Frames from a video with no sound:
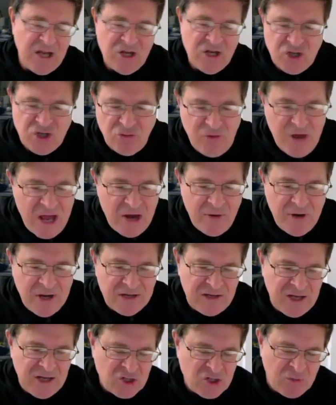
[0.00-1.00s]
teaching
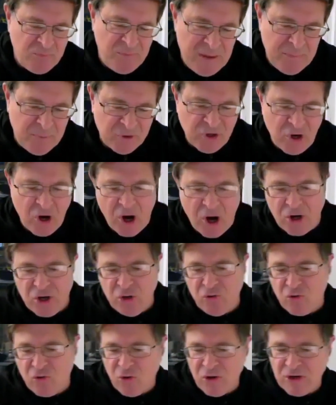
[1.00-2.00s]
rhetoric, teaching people to
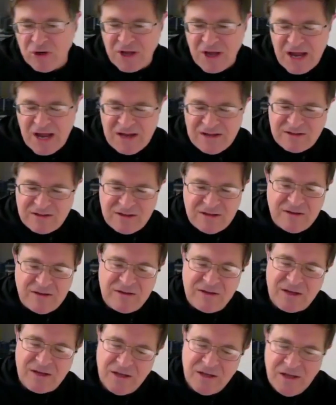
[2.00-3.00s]
argue court
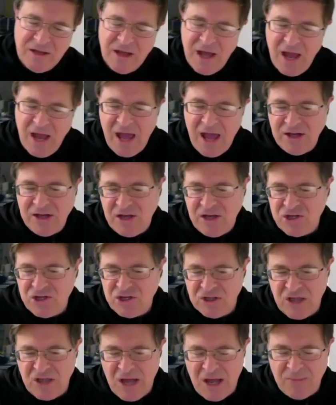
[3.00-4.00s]
cases and
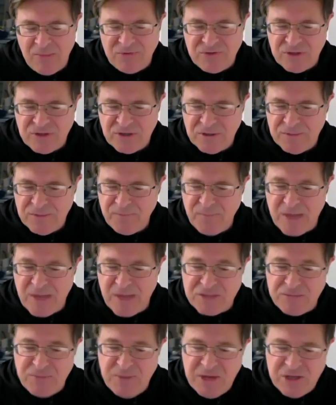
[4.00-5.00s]
teaching them to
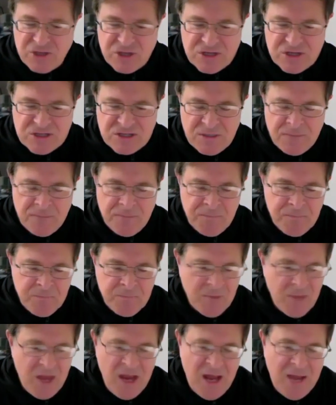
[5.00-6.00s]
make speeches.
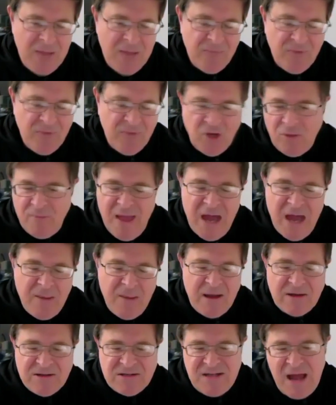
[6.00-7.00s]
And I'm a man
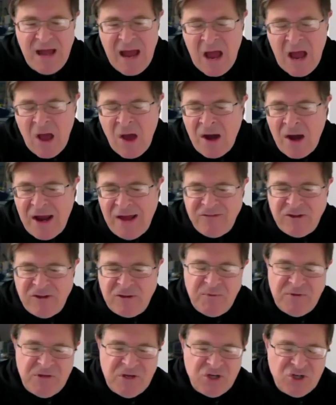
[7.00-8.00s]
about town. I have
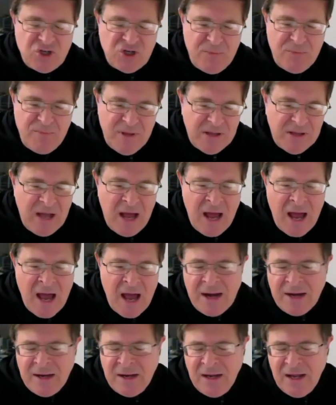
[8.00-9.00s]
this position in
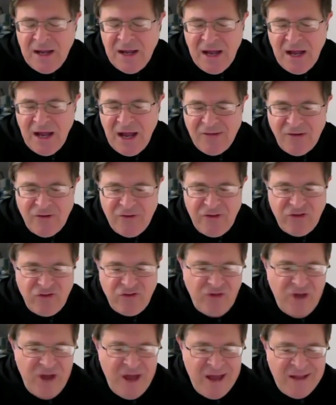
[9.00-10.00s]
Milan. I have all
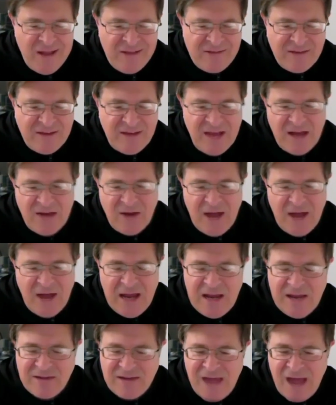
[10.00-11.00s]
these friends. And yet
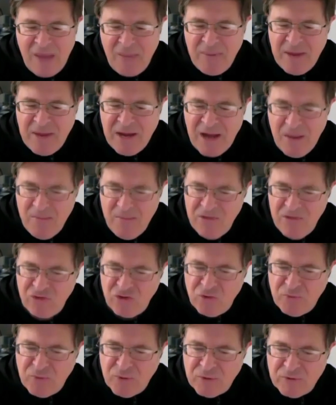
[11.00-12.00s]
he's happy and I'm
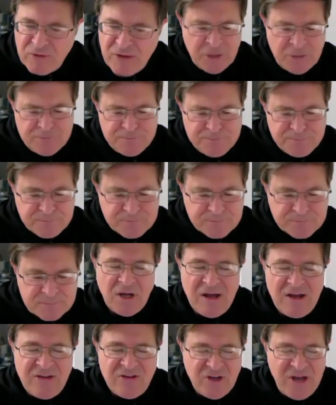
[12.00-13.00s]
miserable. So
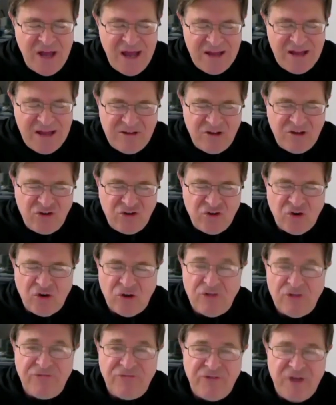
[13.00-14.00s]
Augustine has this
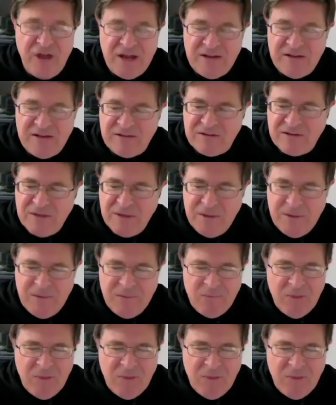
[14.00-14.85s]
circle of friends